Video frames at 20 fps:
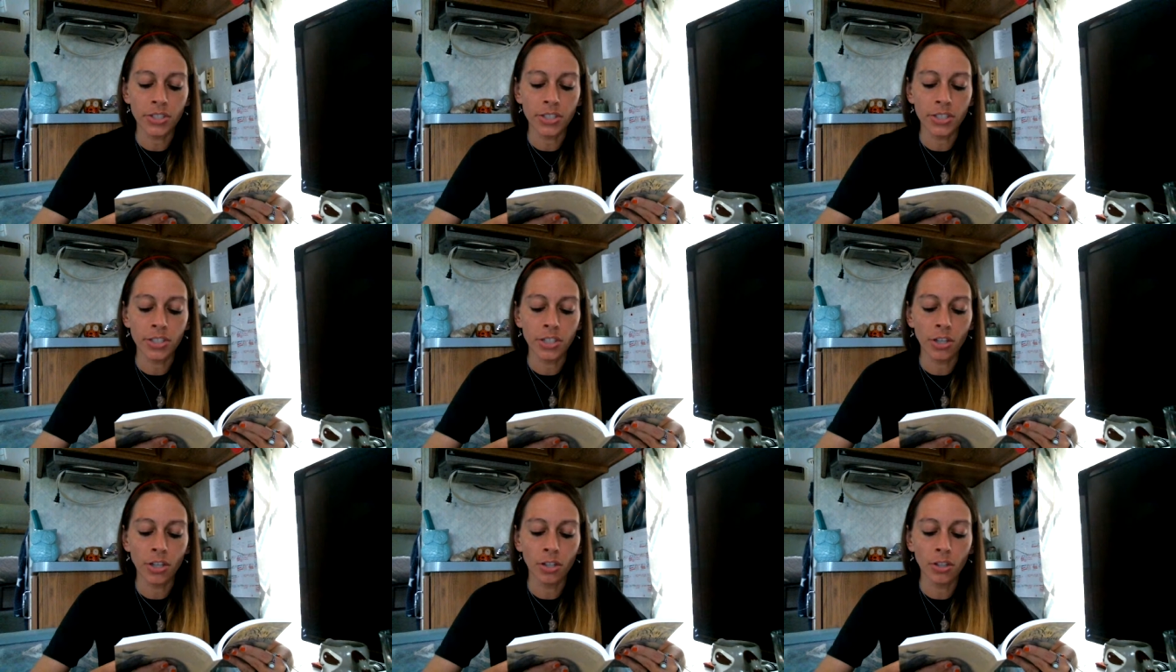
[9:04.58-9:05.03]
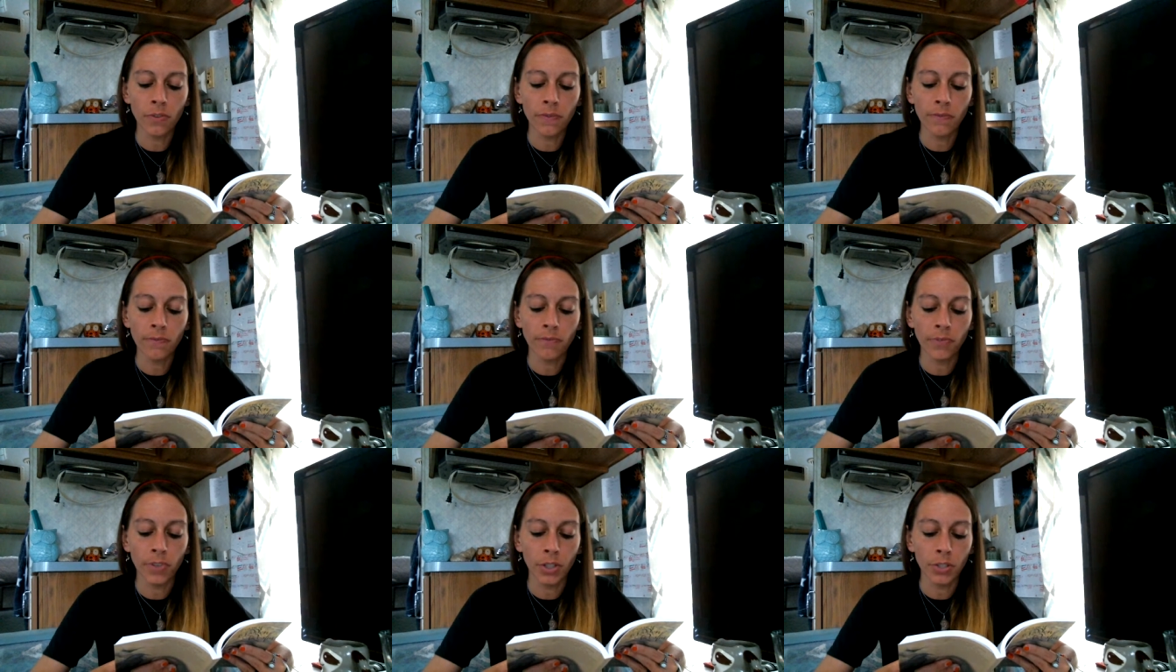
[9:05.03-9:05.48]
still
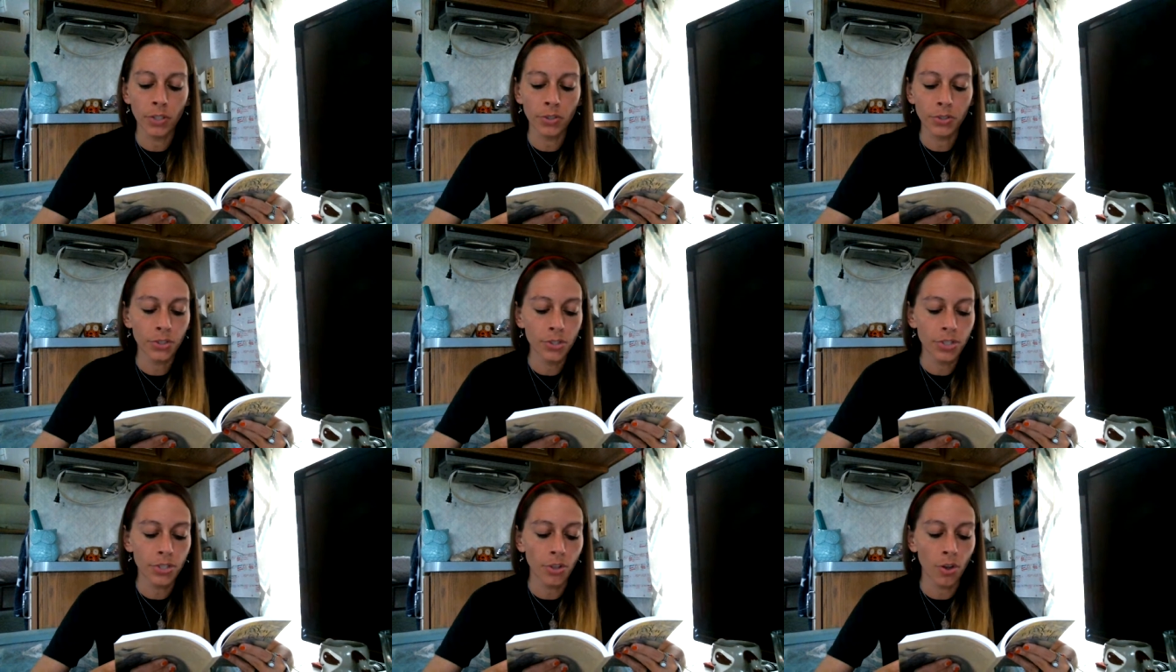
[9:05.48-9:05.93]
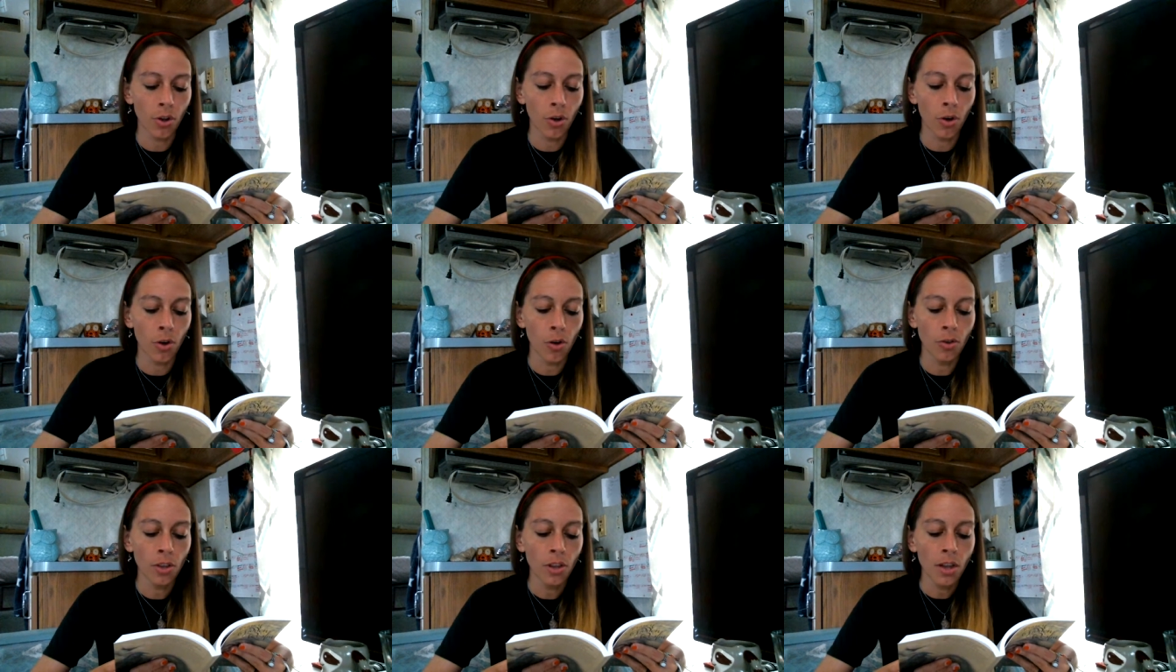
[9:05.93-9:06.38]
fills your
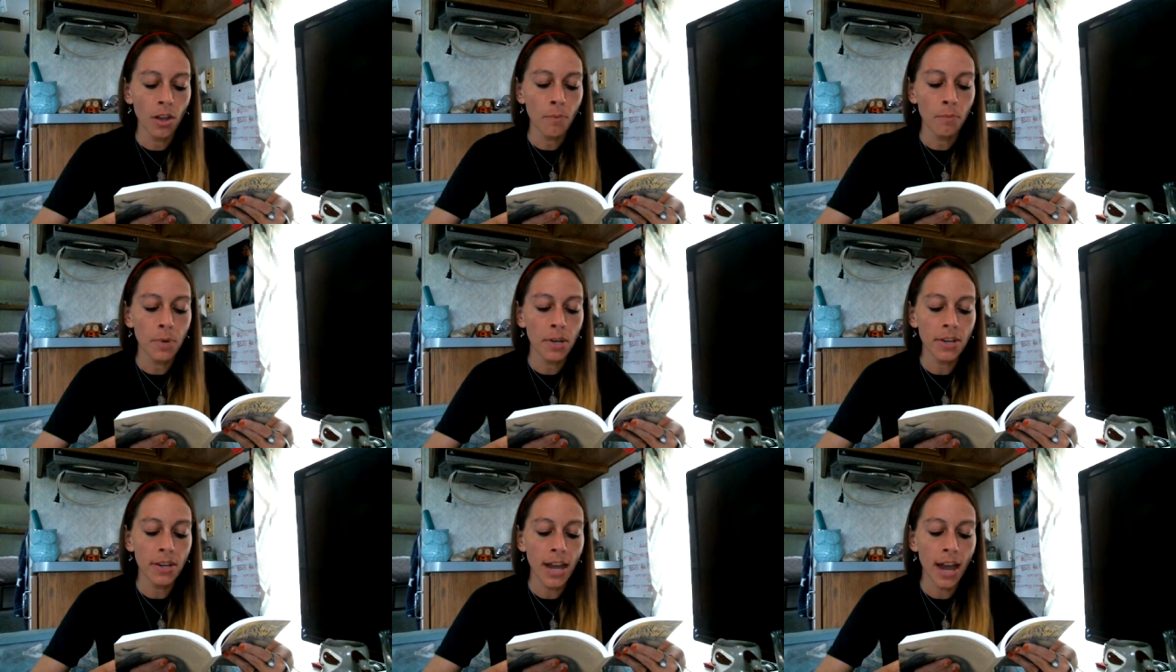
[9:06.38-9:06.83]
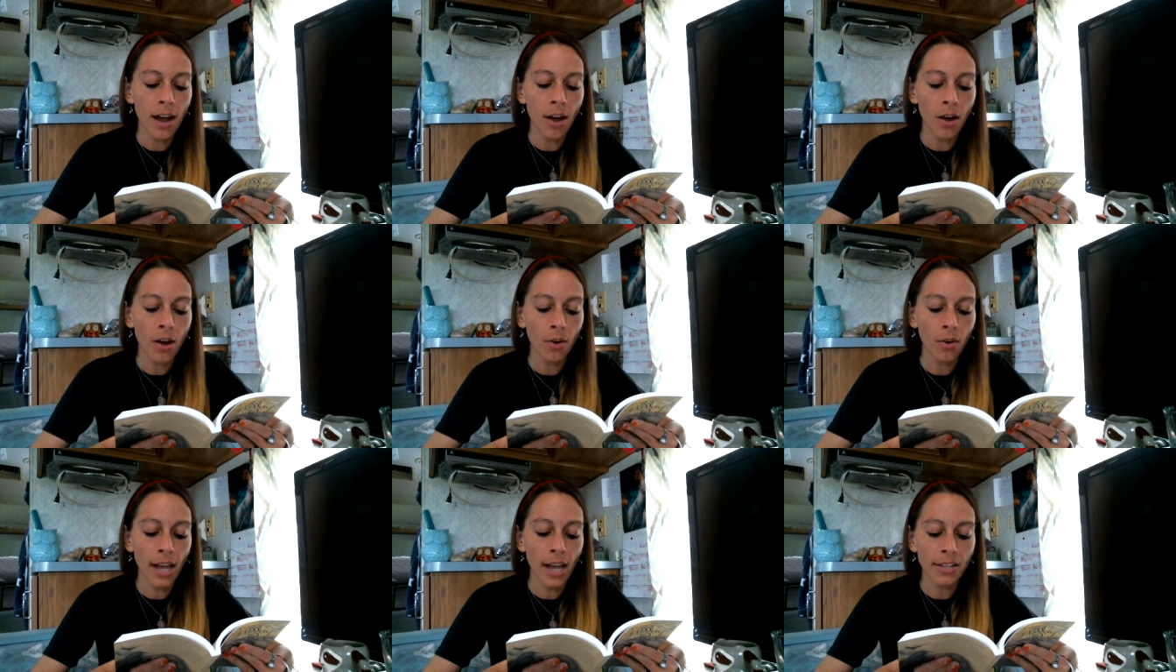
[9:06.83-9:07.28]
soul, but
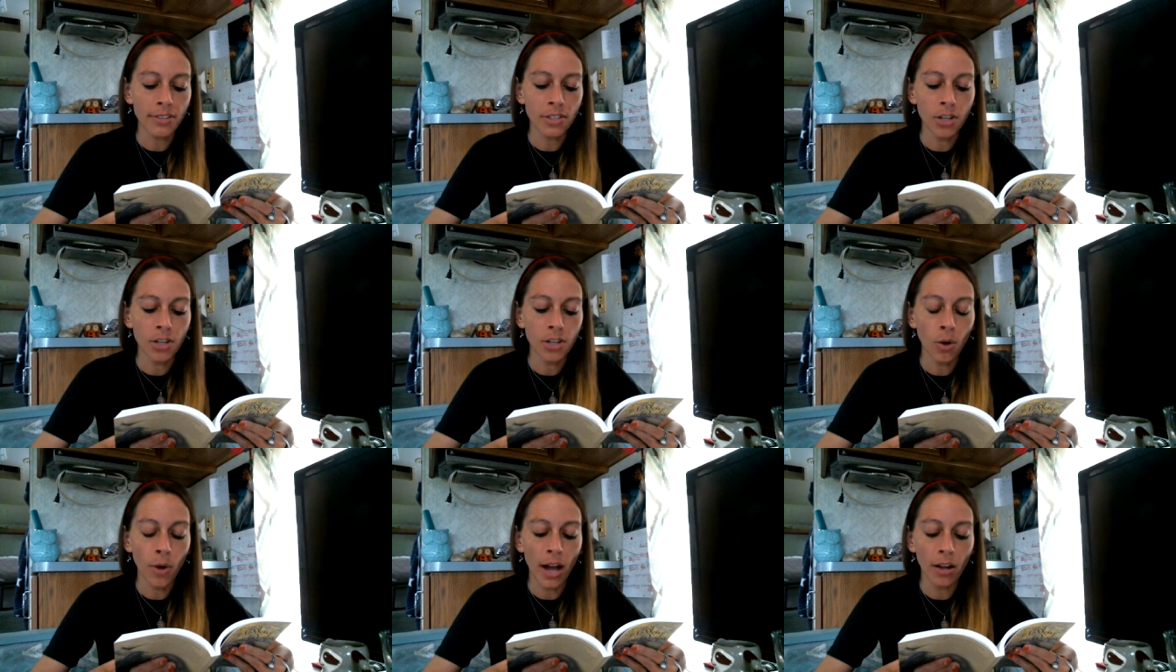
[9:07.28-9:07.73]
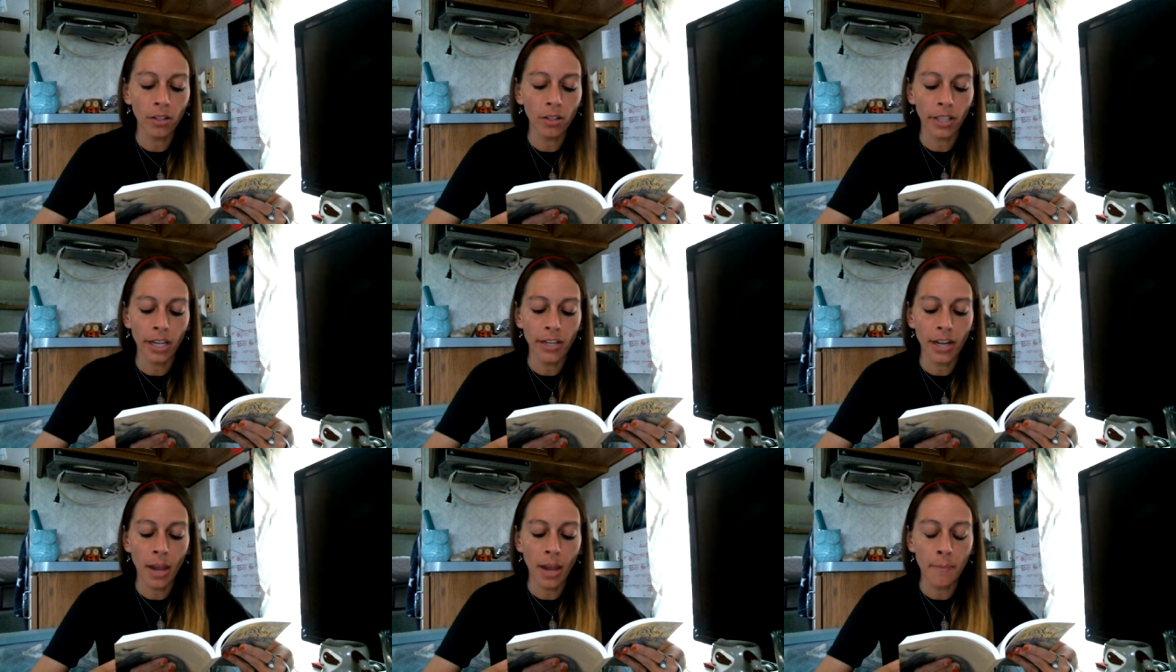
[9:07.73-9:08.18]
now has no
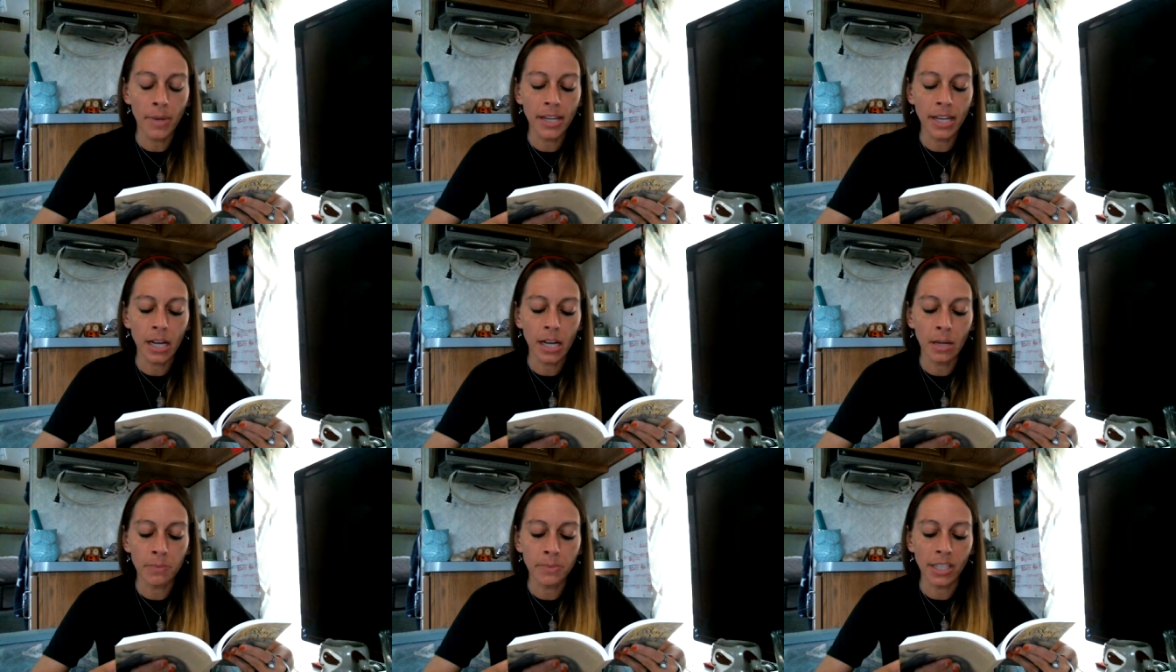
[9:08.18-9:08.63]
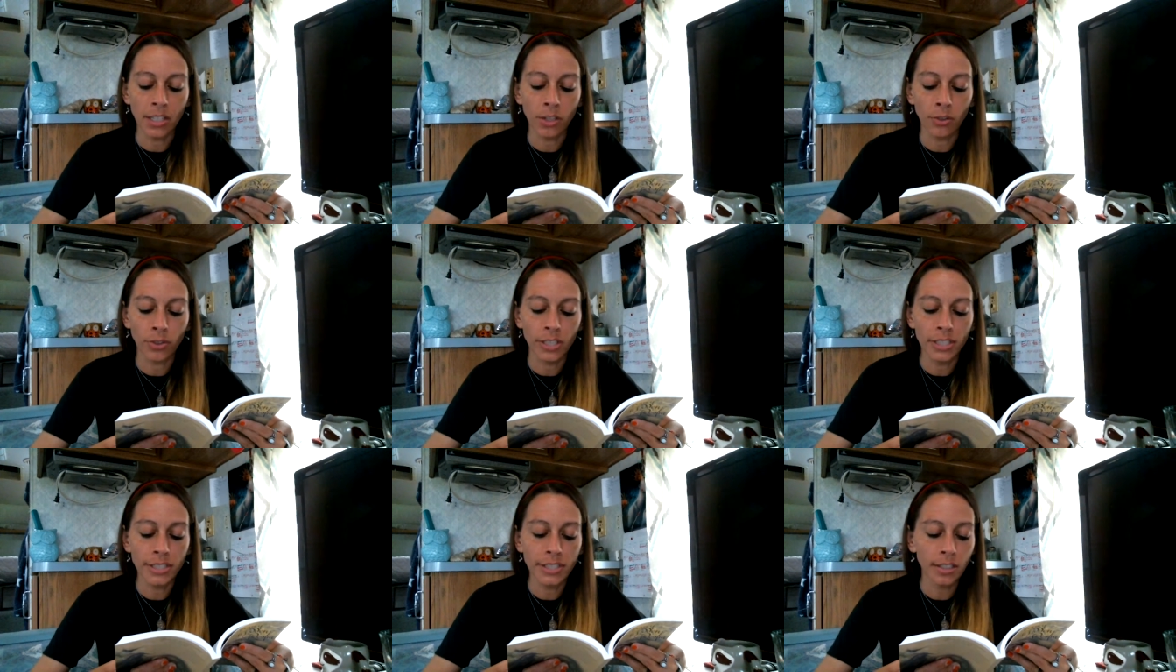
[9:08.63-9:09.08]
outlet and becomes
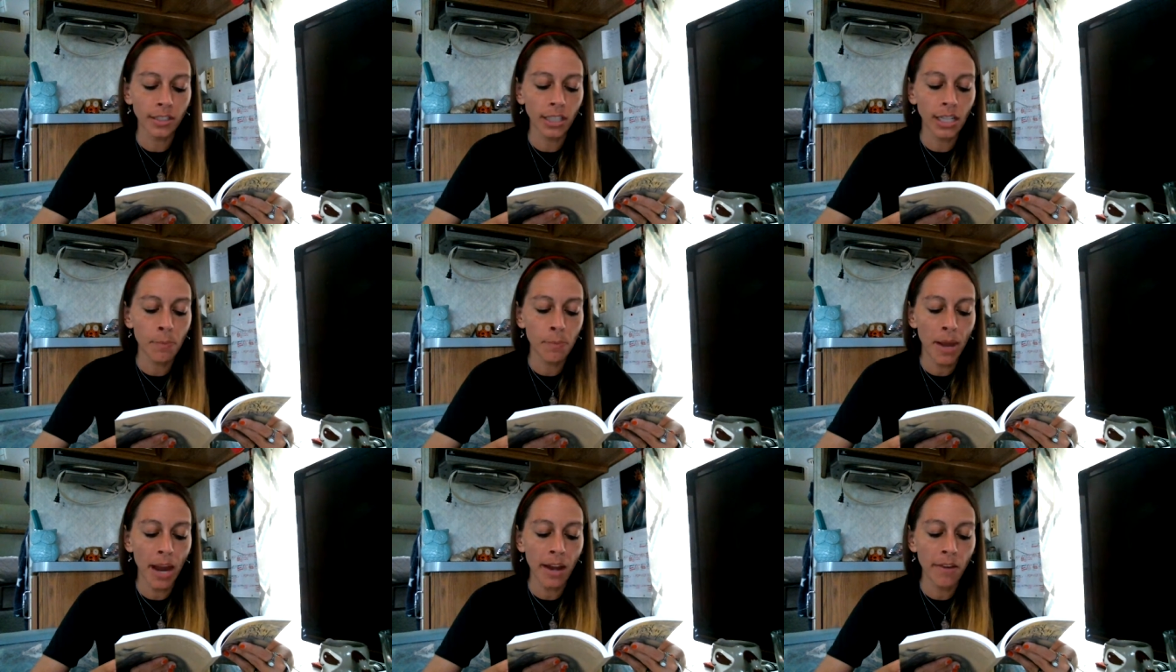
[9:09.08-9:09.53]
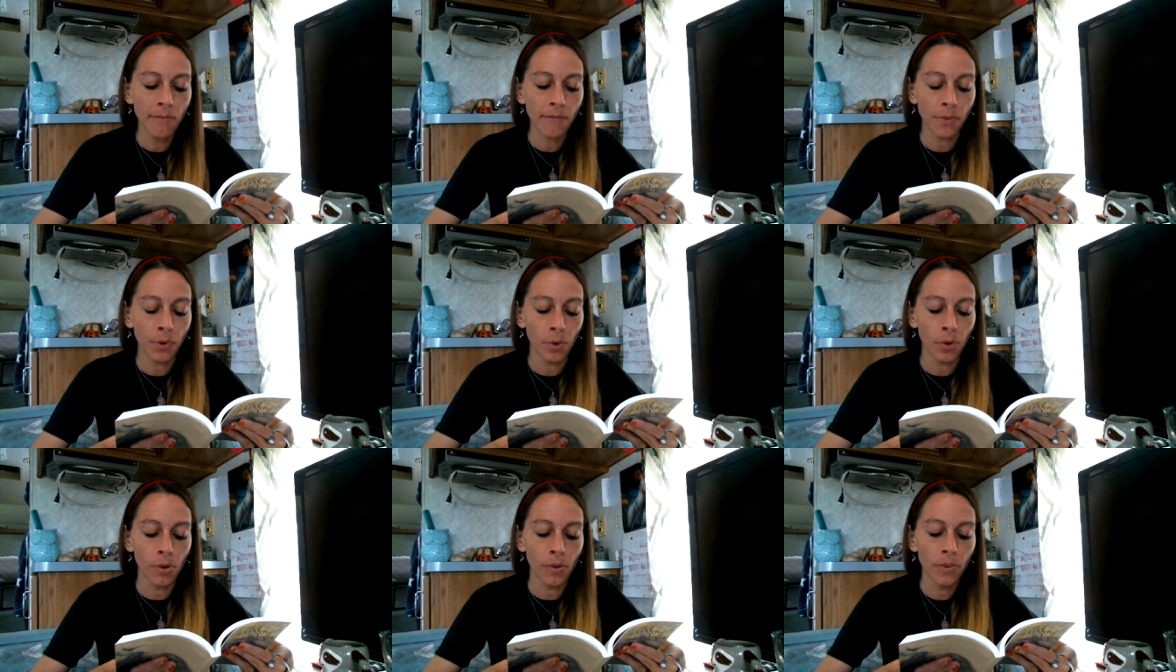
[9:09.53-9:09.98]
increasingly
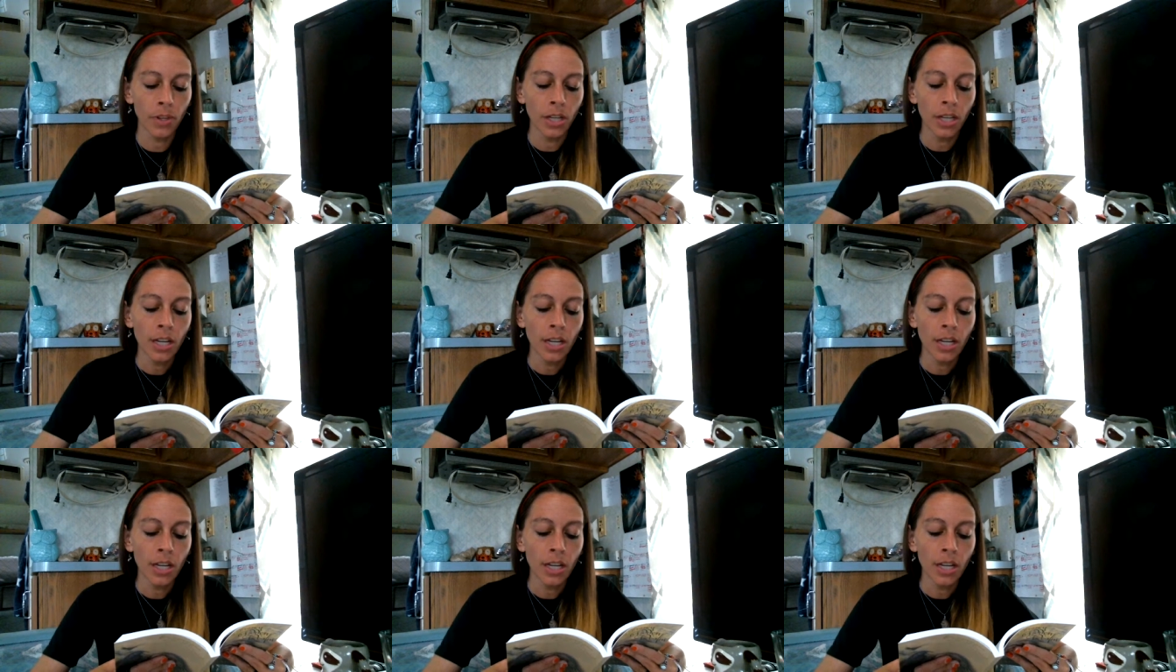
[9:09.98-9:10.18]
painful.